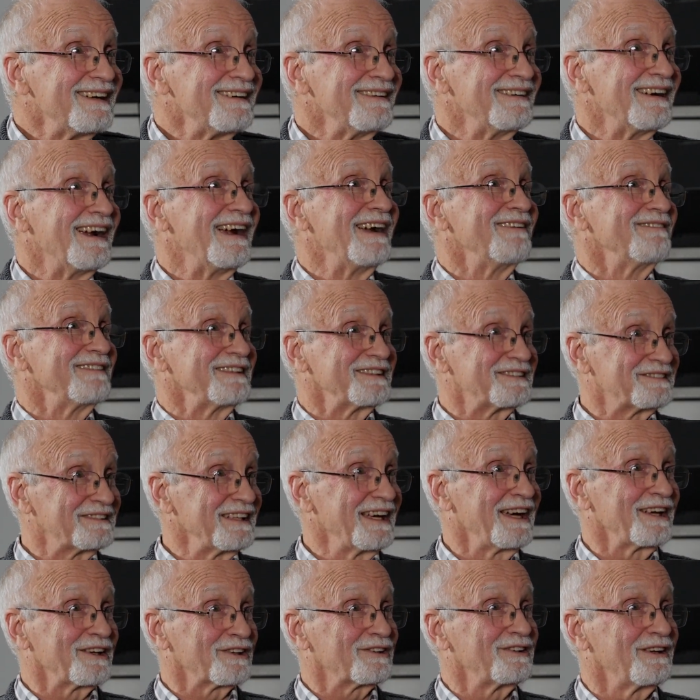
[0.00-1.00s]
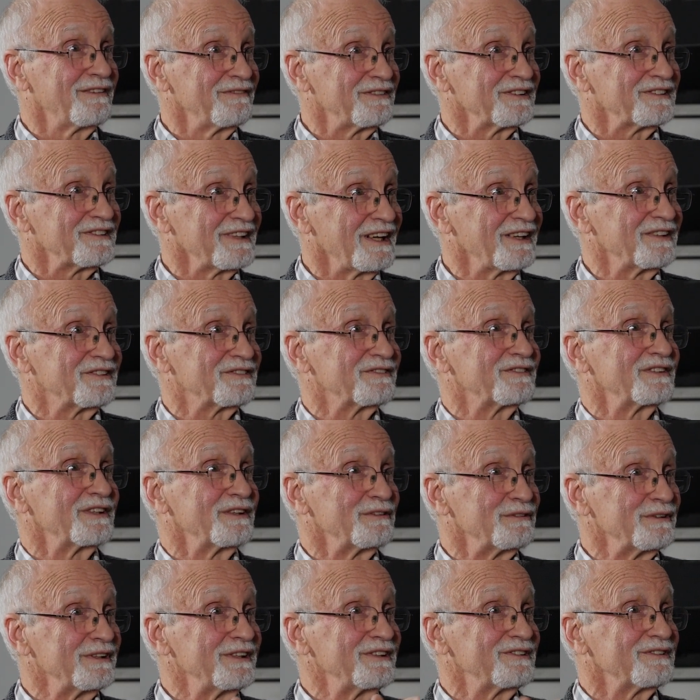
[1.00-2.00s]
Right? We start a conversation
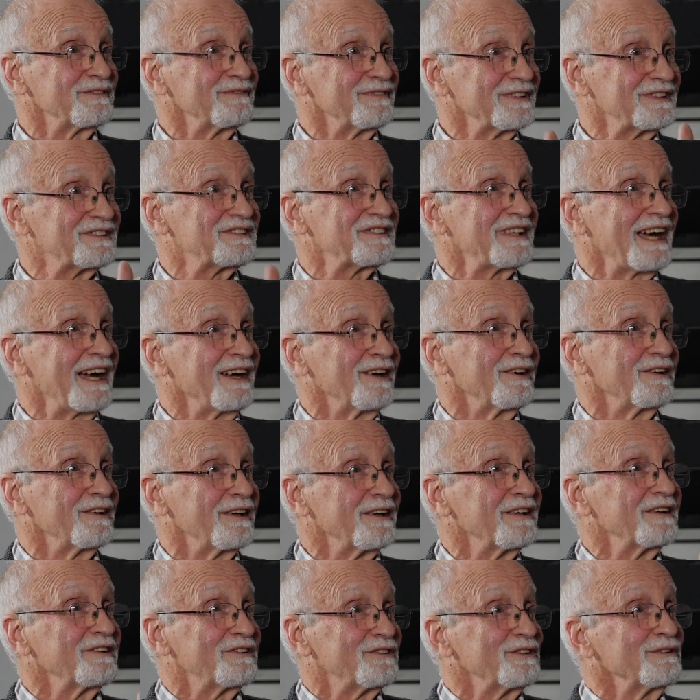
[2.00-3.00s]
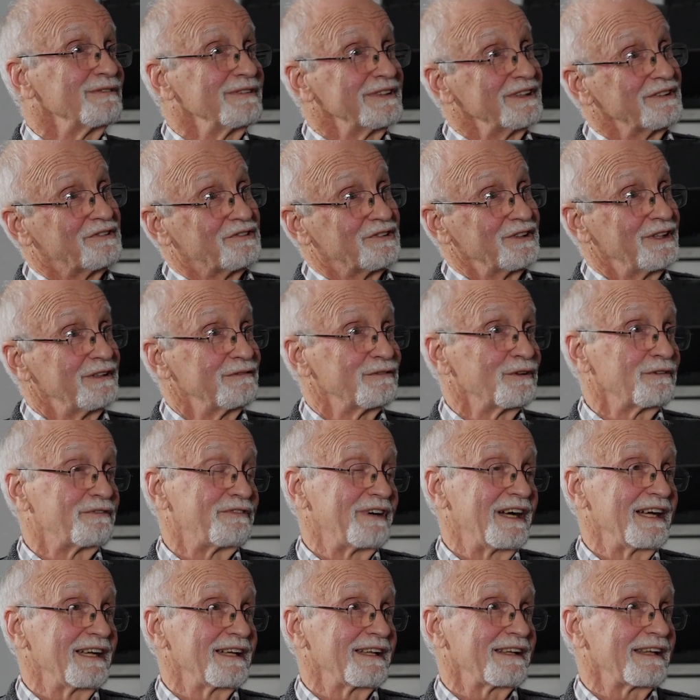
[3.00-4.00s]
for a reason, we stay on it until we achieve or
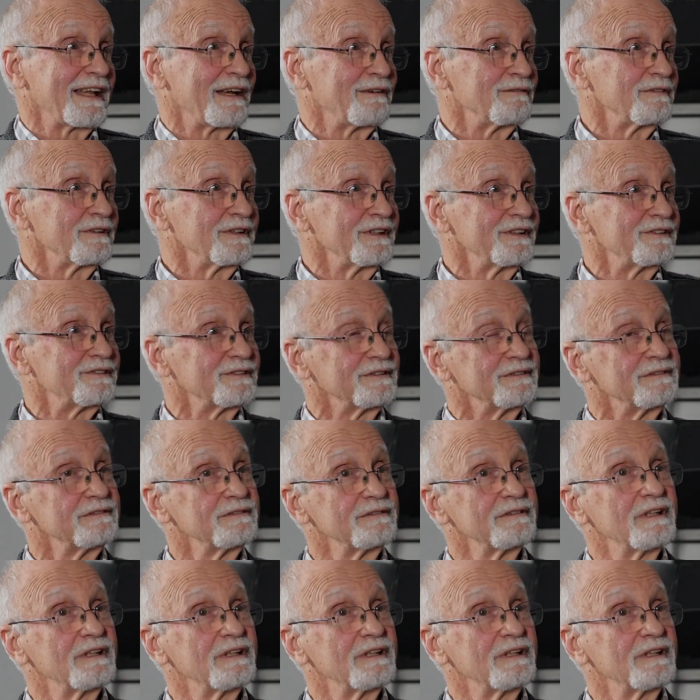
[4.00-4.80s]
fail at that reason.